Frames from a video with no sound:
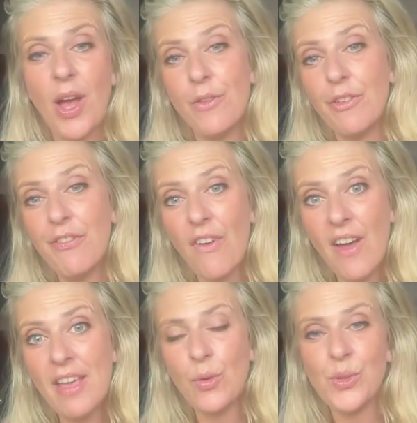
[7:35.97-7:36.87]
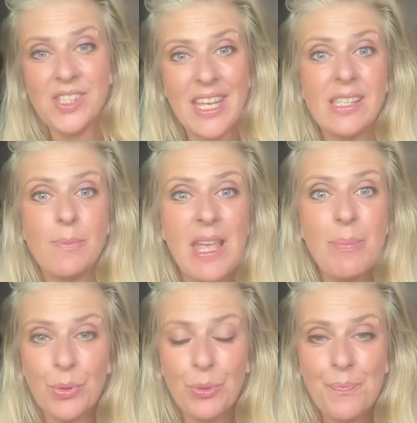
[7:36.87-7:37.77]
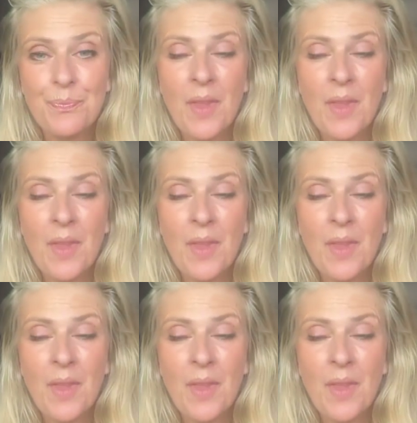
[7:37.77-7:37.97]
over 5 or 6 people.